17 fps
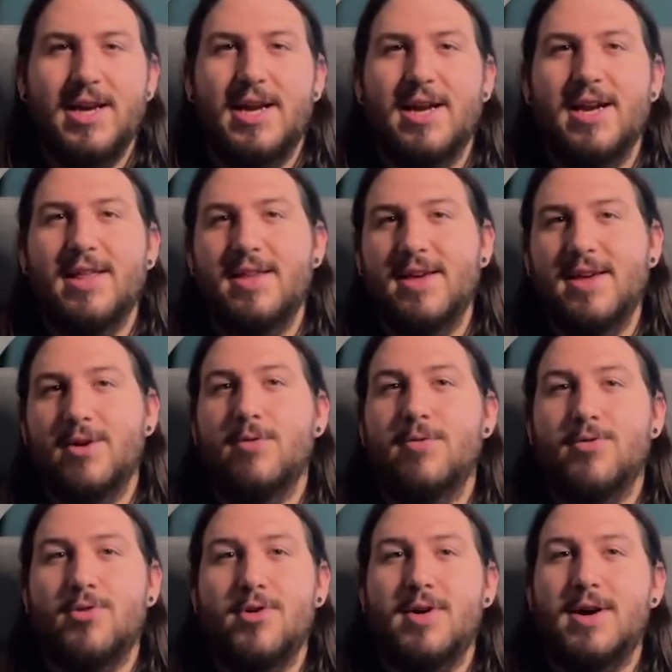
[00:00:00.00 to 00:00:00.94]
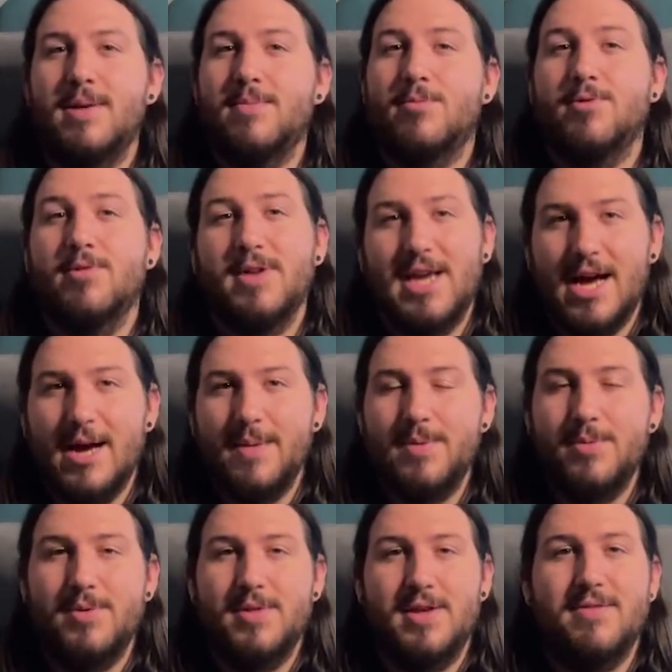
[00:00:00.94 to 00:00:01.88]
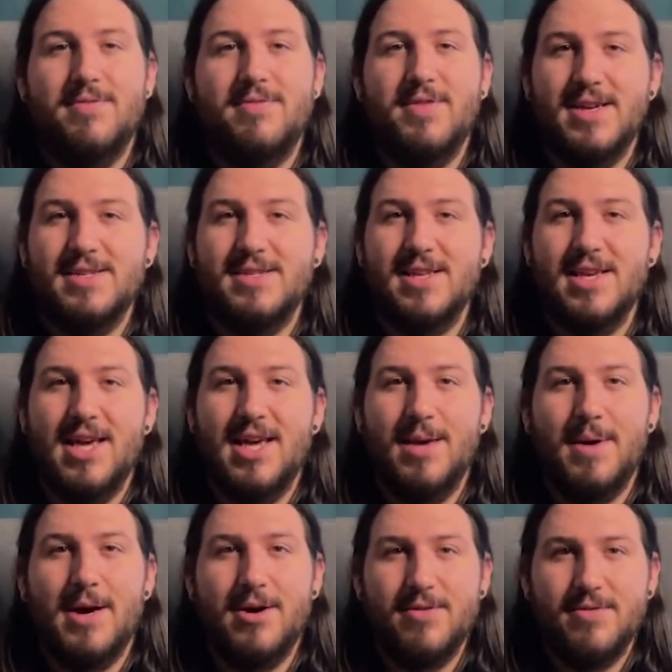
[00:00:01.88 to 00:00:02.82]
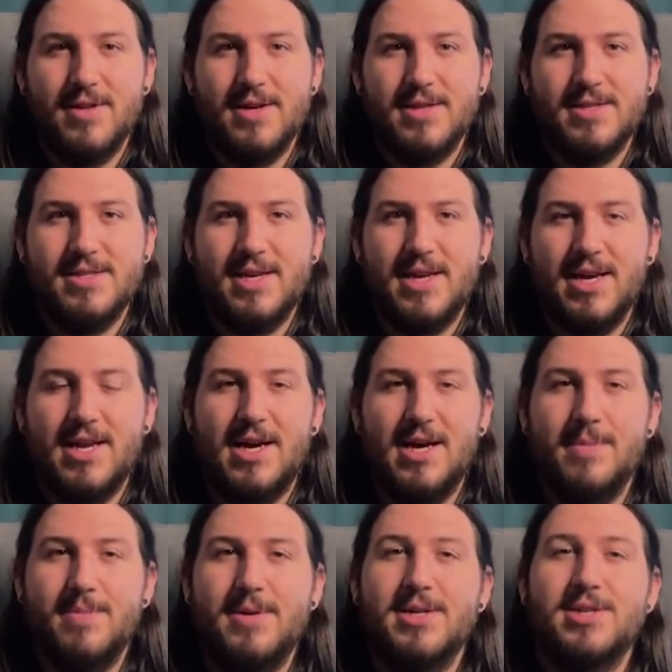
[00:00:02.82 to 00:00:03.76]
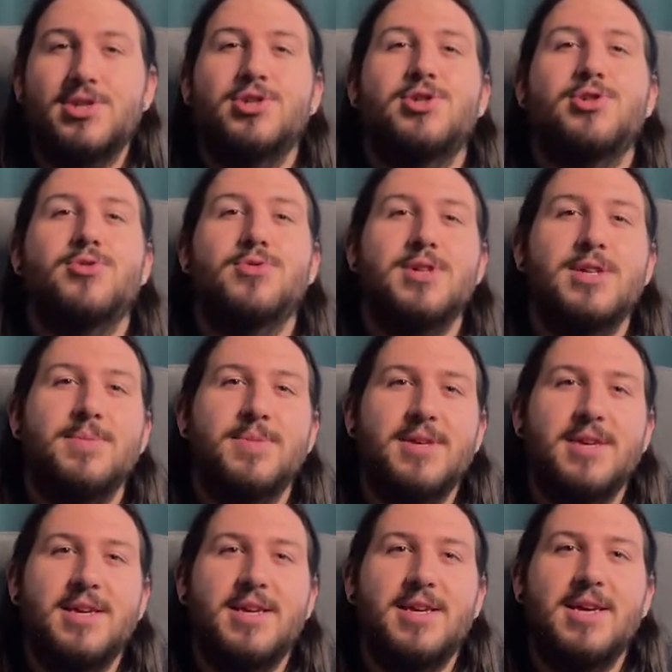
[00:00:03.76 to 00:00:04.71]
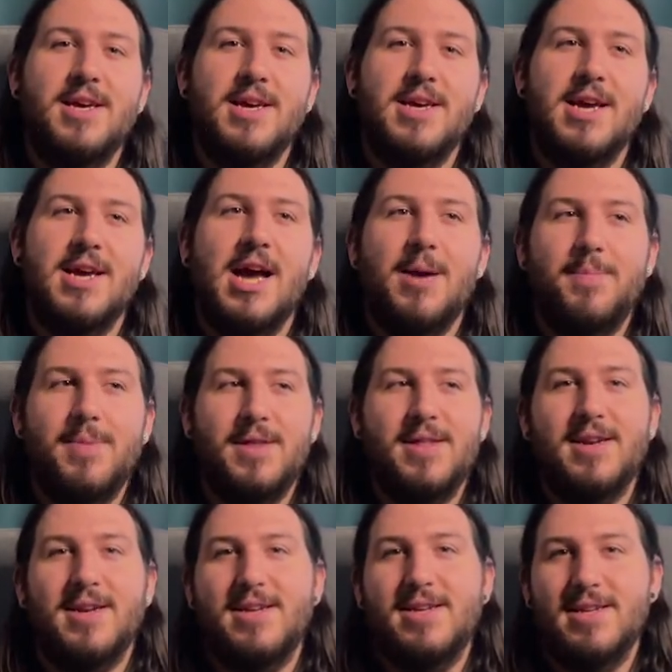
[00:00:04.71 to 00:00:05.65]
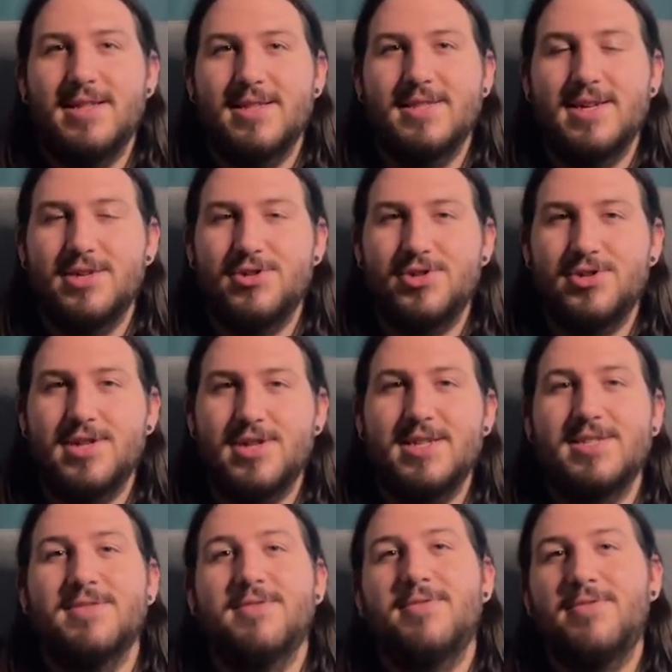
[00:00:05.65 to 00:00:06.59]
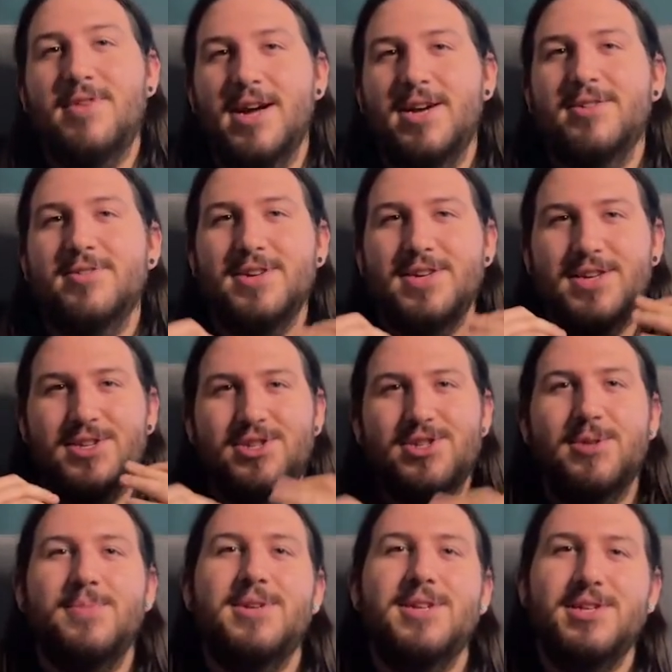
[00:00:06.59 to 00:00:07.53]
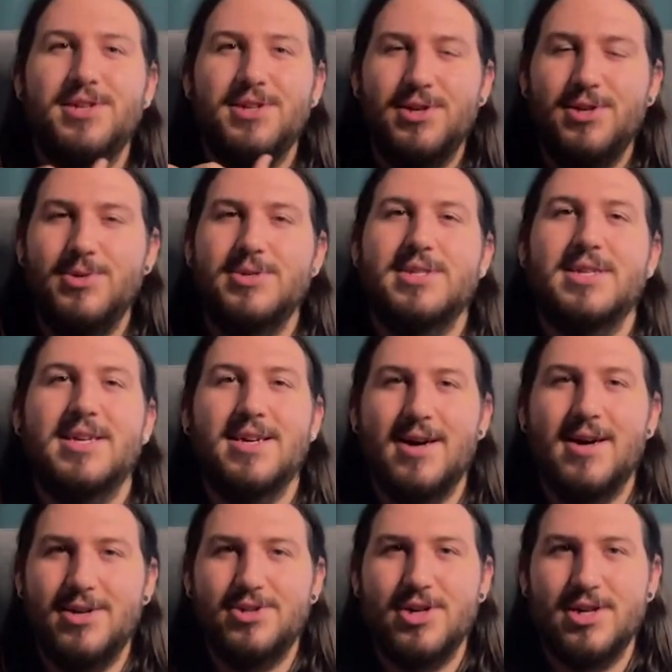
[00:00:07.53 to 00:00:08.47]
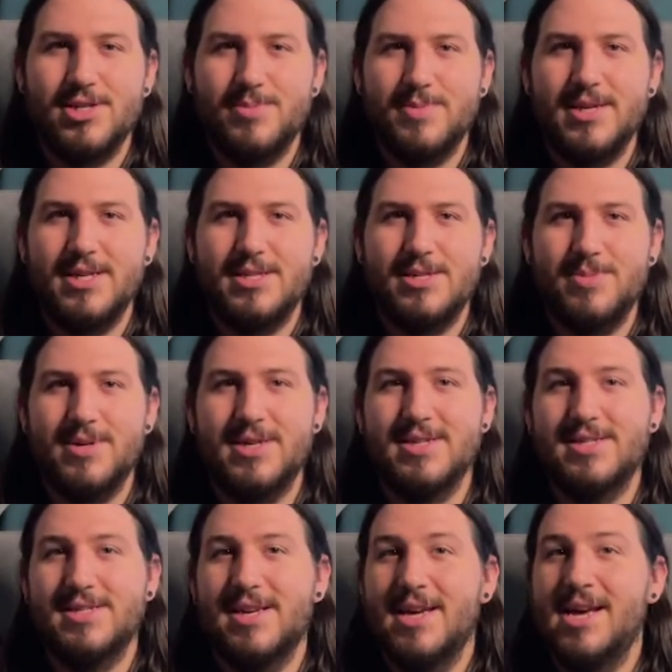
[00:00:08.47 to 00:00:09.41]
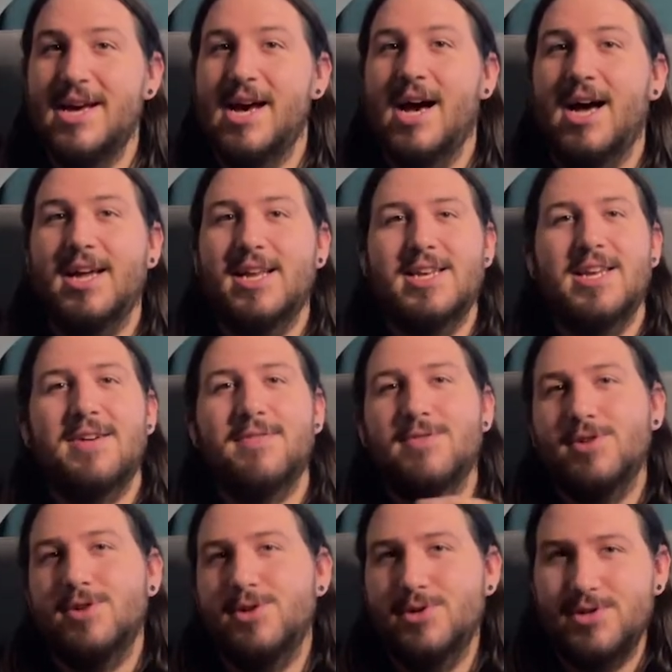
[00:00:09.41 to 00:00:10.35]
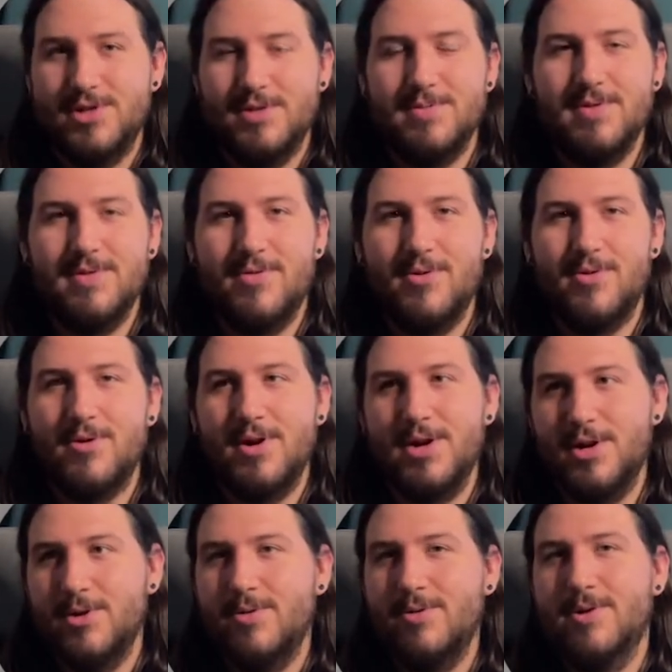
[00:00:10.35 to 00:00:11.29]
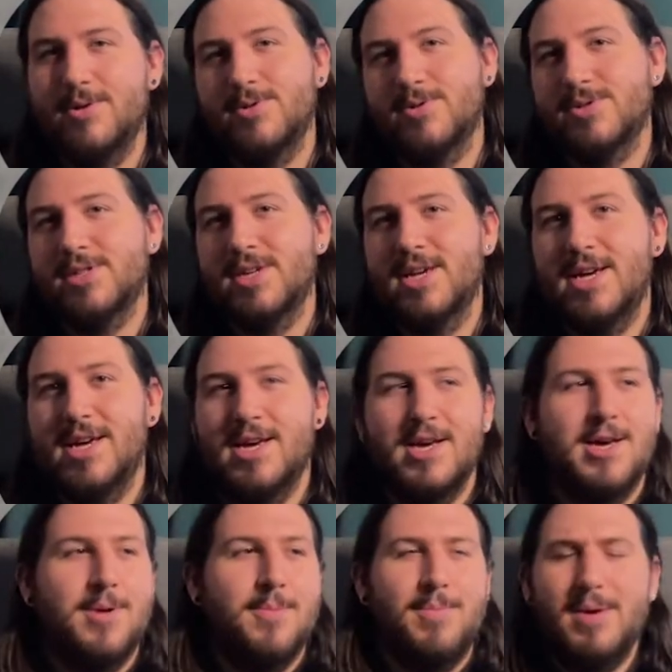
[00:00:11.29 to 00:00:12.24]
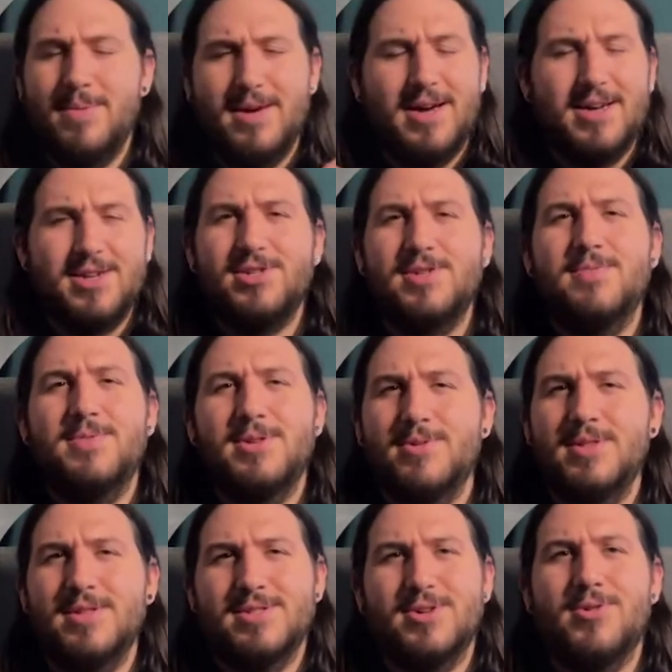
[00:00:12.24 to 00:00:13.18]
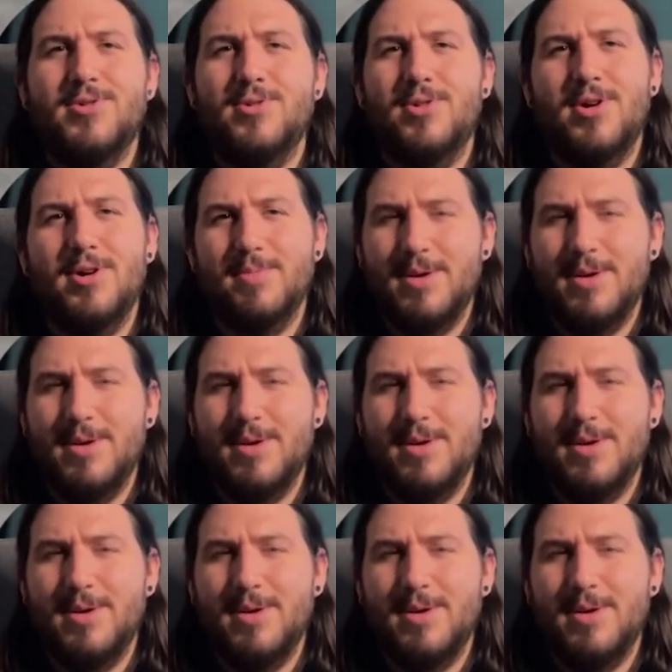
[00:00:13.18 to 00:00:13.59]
And I think overall I'm really happy with the effects that came out of this, and I'm extremely happy that I did this exercise and finally jumped into using contrast paints, because I never used them before, and who knows, maybe I should have been doing this all along.